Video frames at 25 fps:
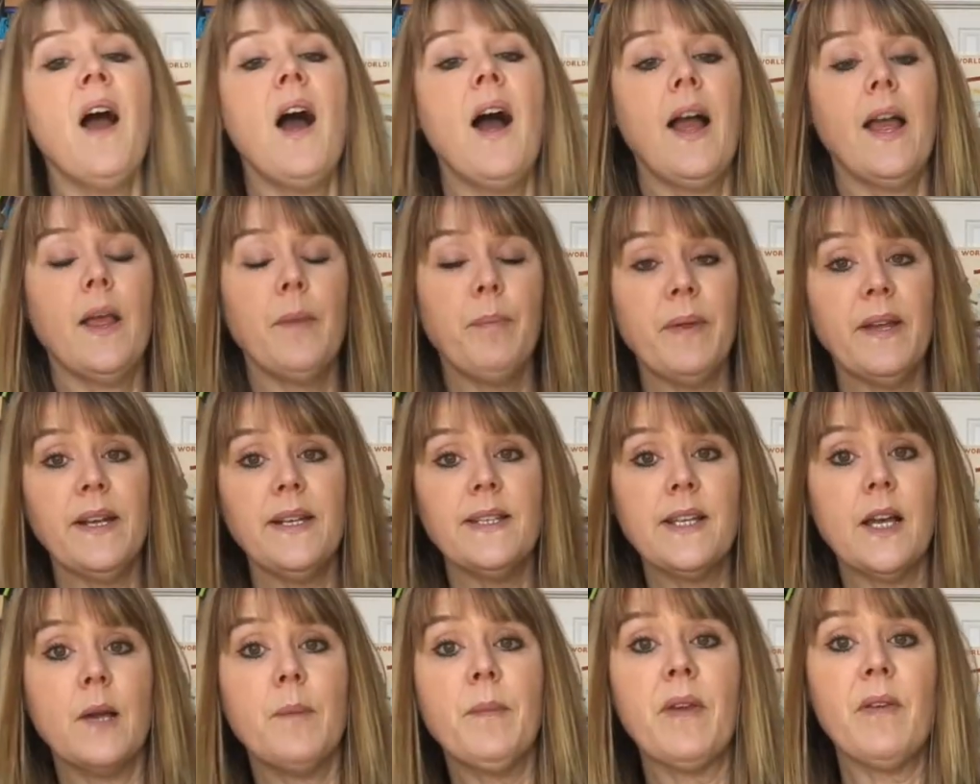I
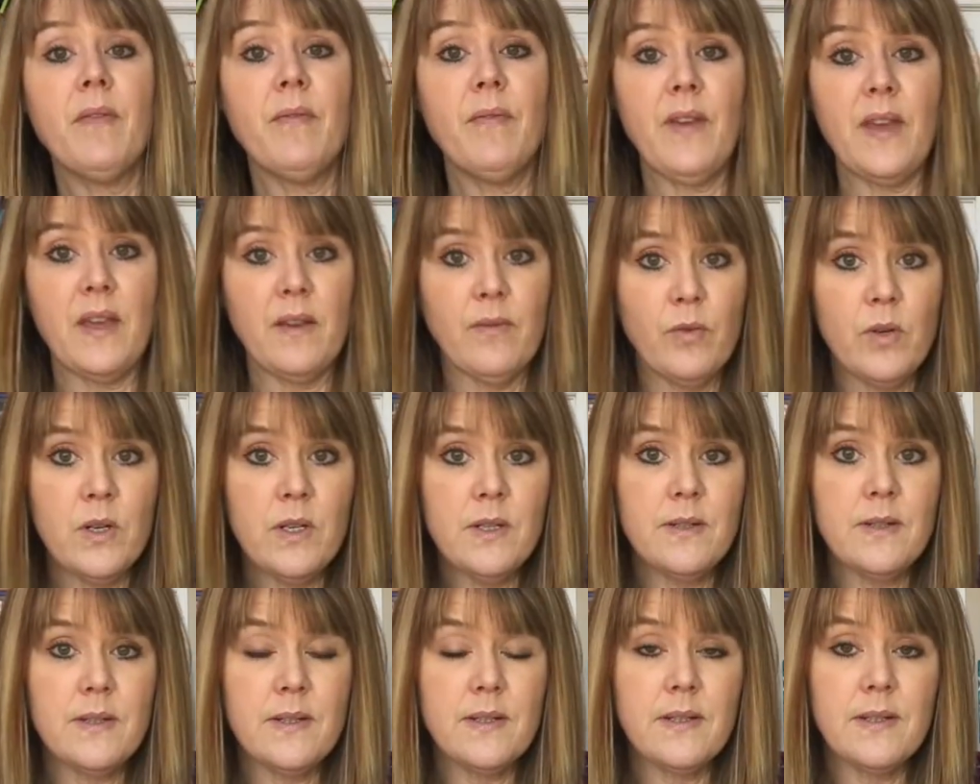picked out my
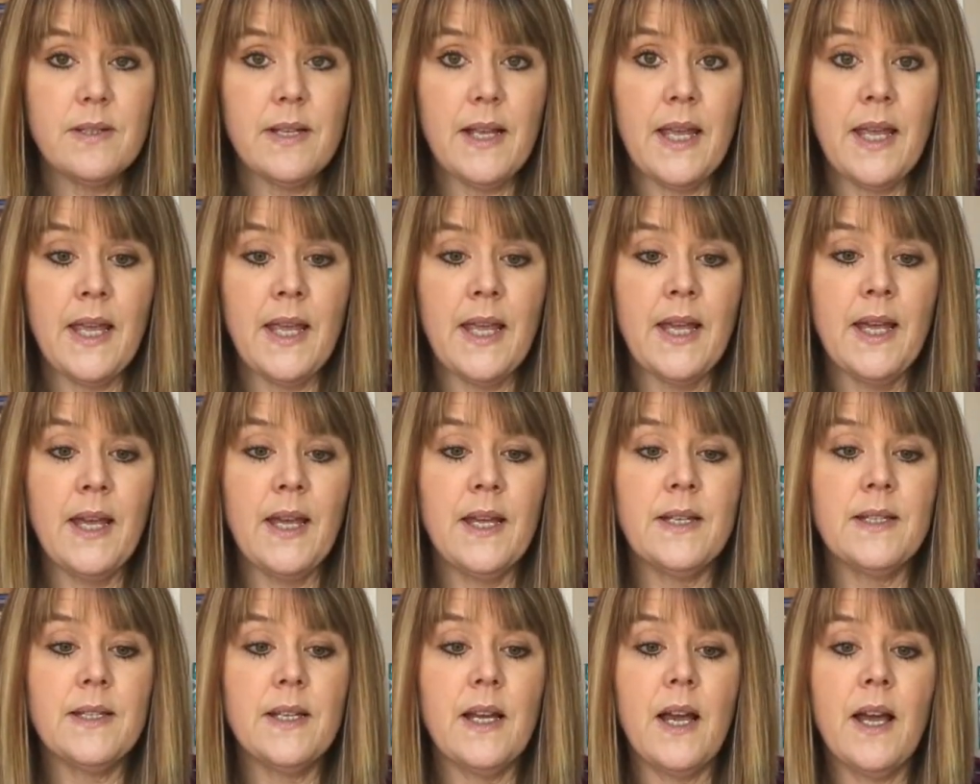favorites,
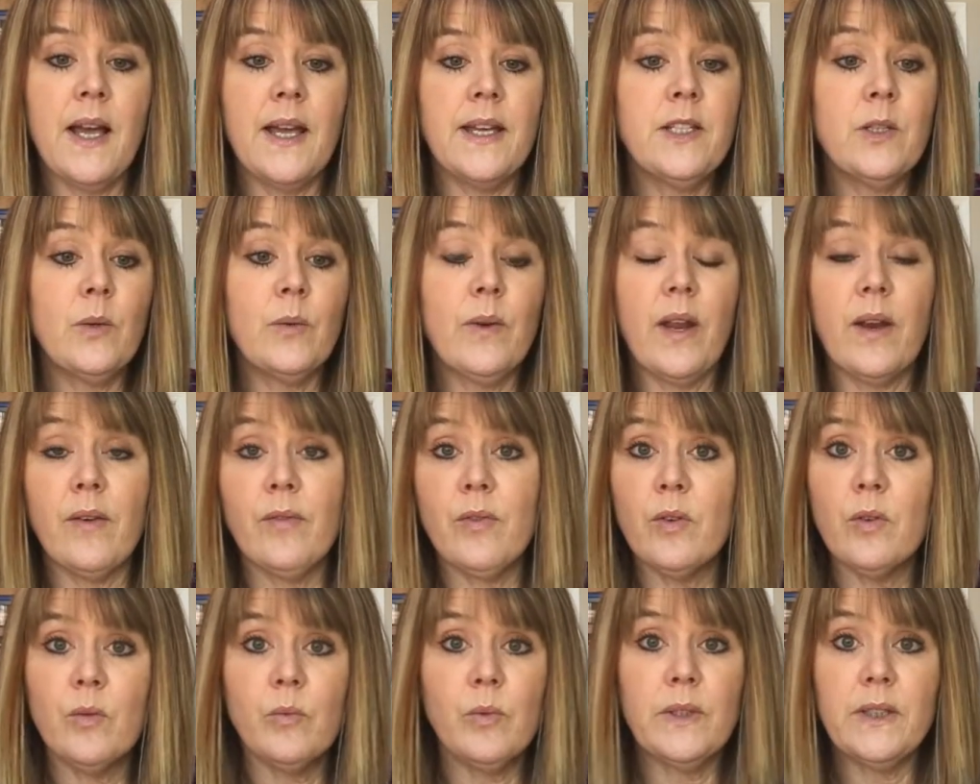and I don't
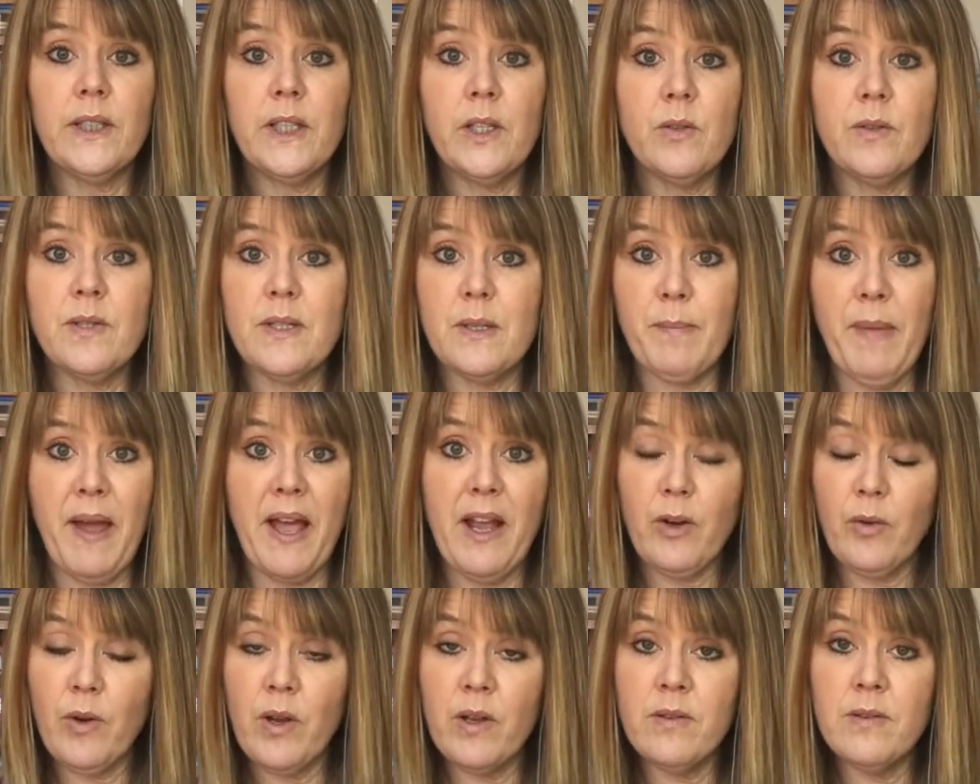ever really use the
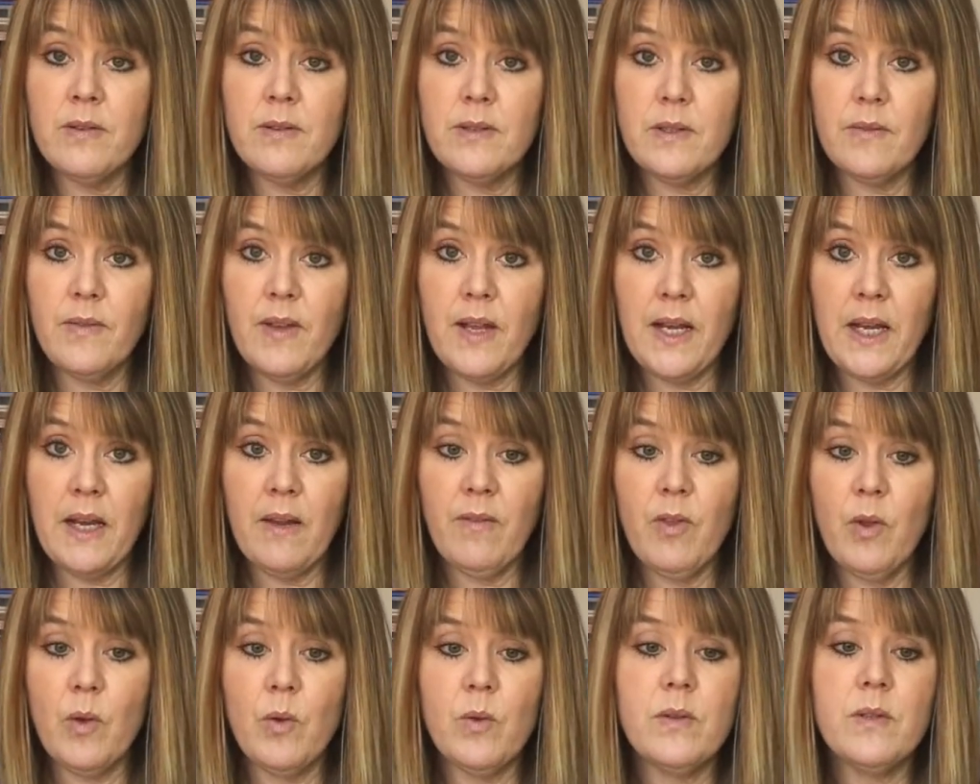backgrounds of any
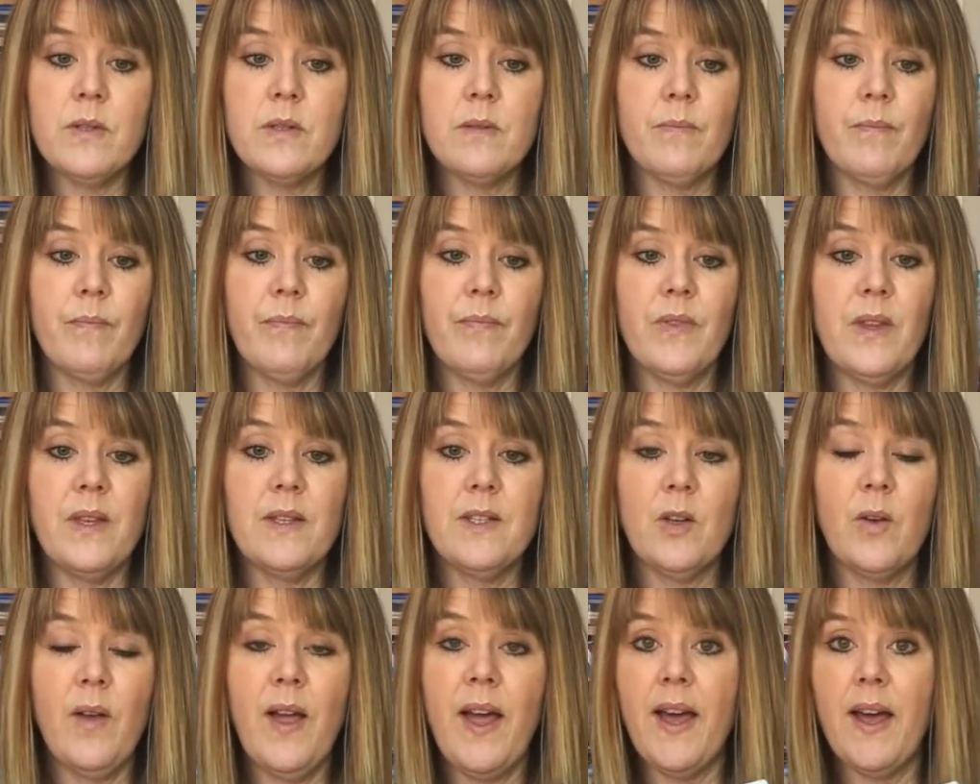of those. These
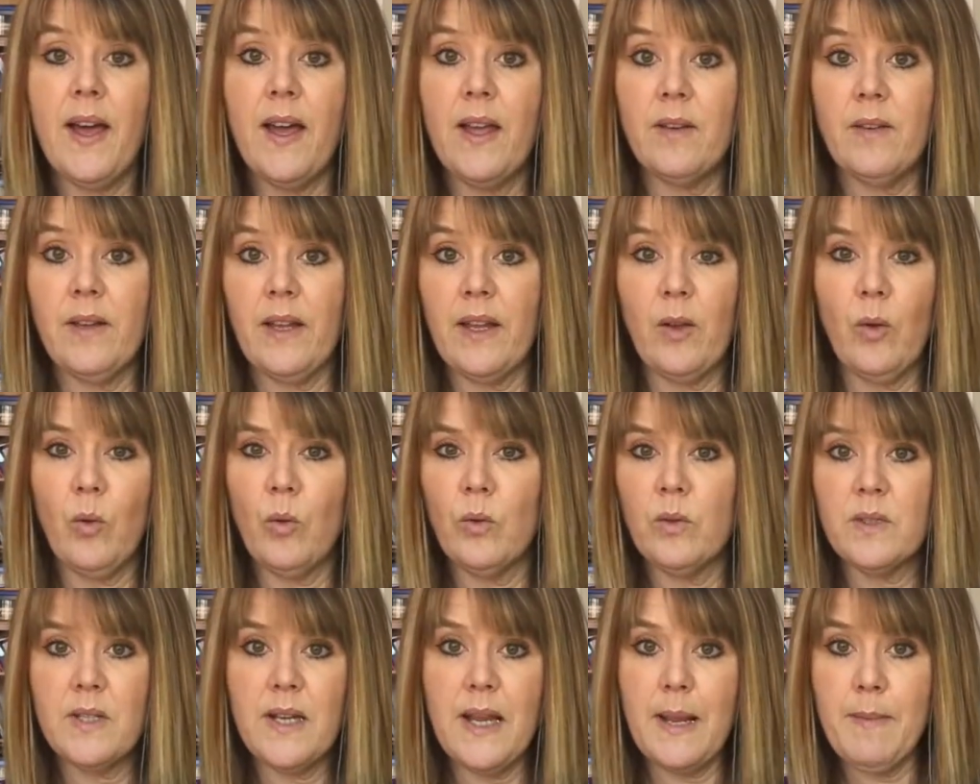all had like
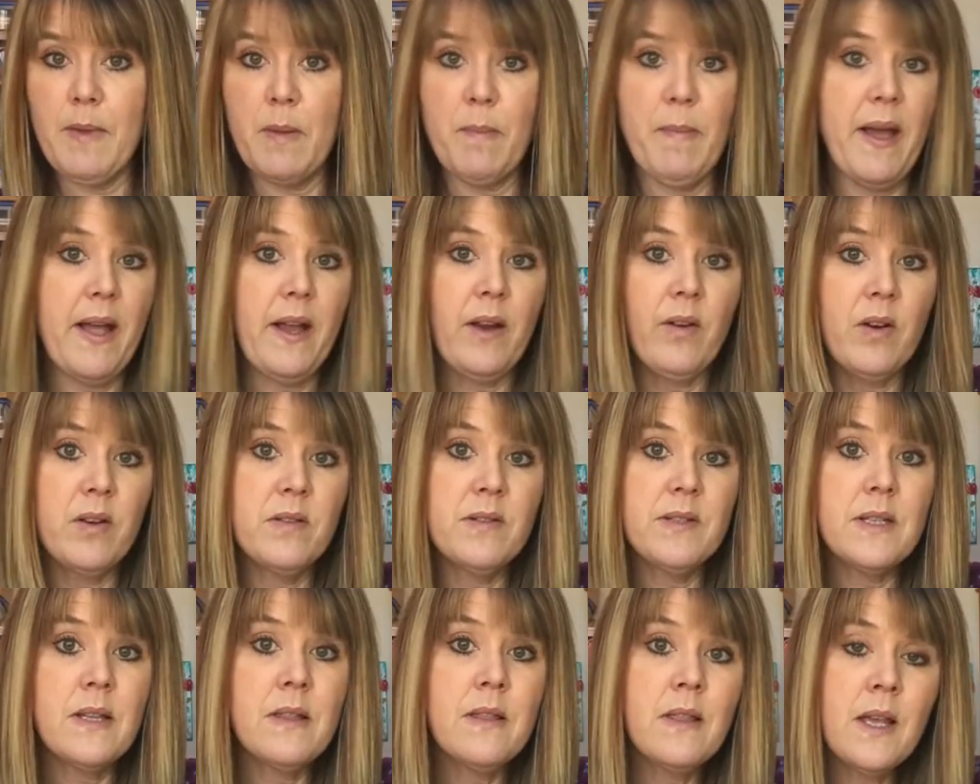old timey
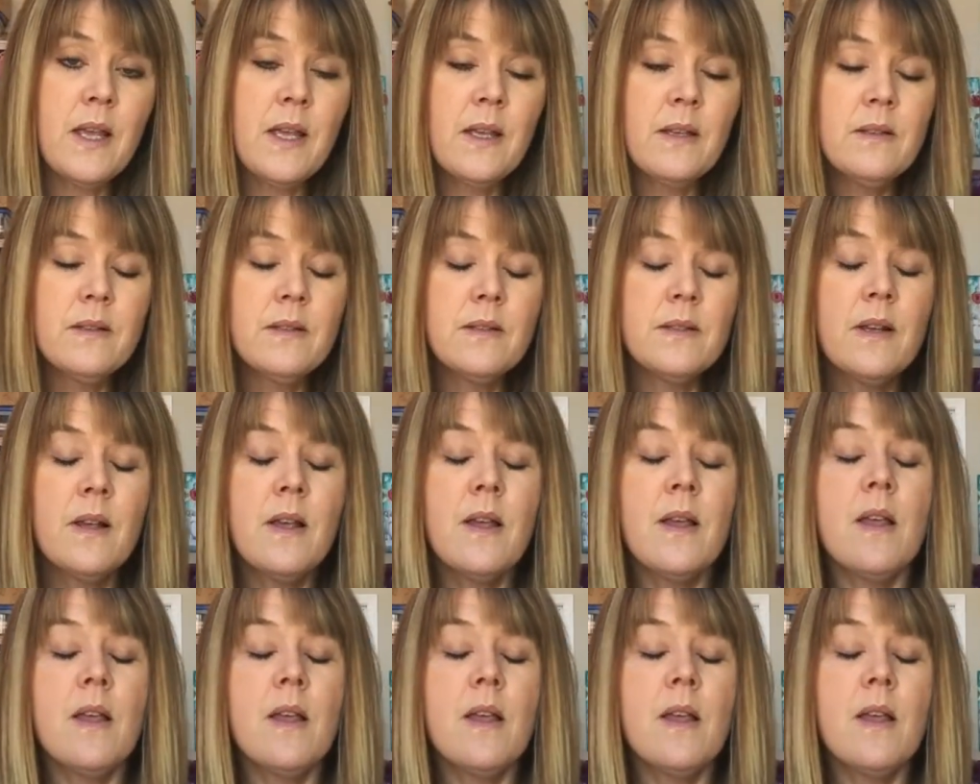backgrounds and things.